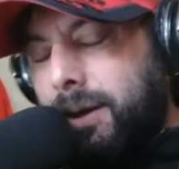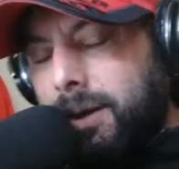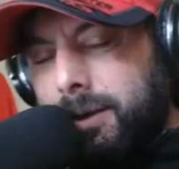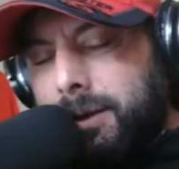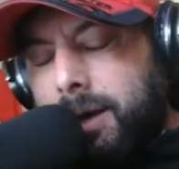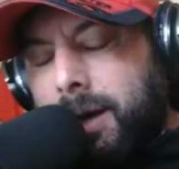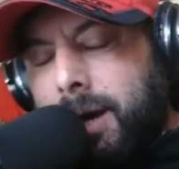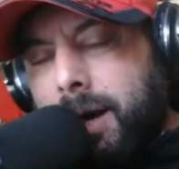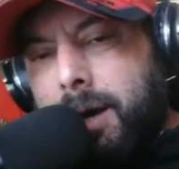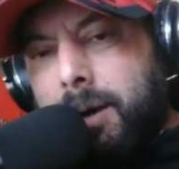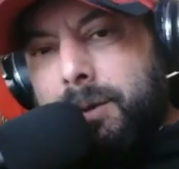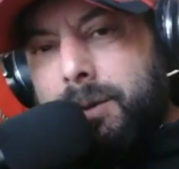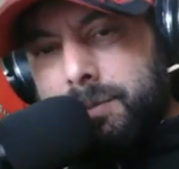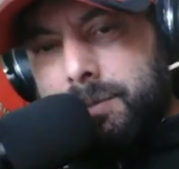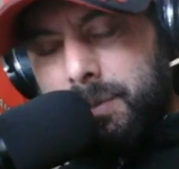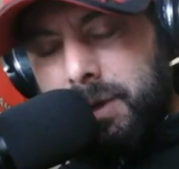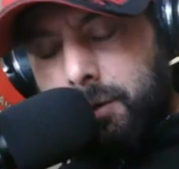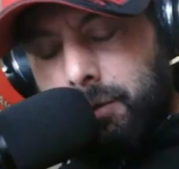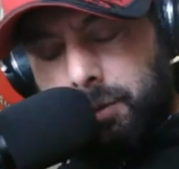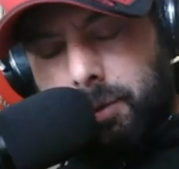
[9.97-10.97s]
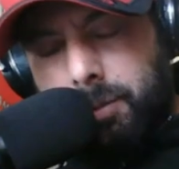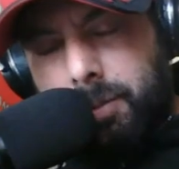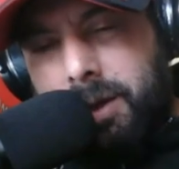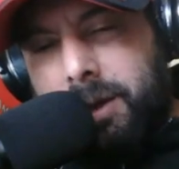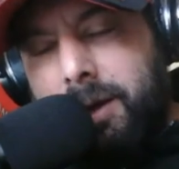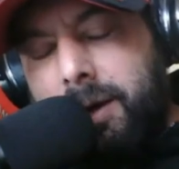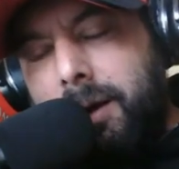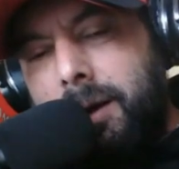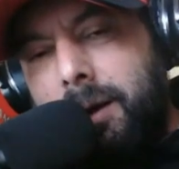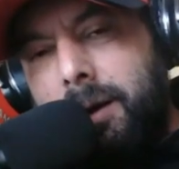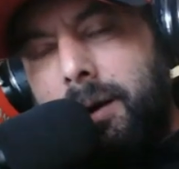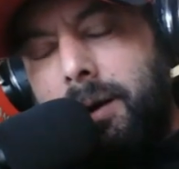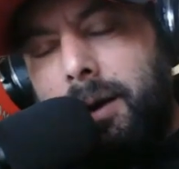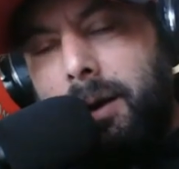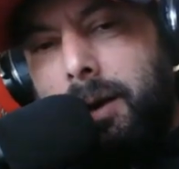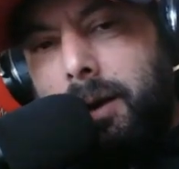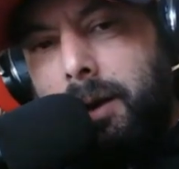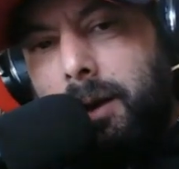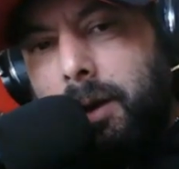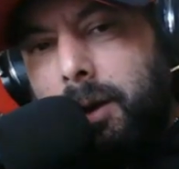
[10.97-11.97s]
in the house, Mick Ruby here.
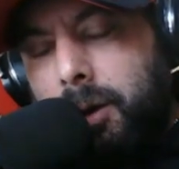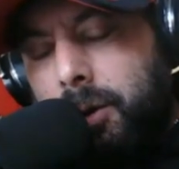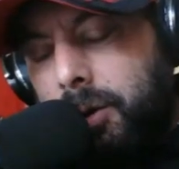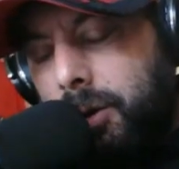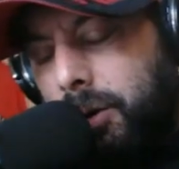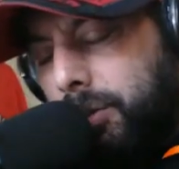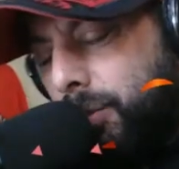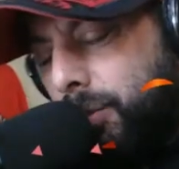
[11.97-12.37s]
Good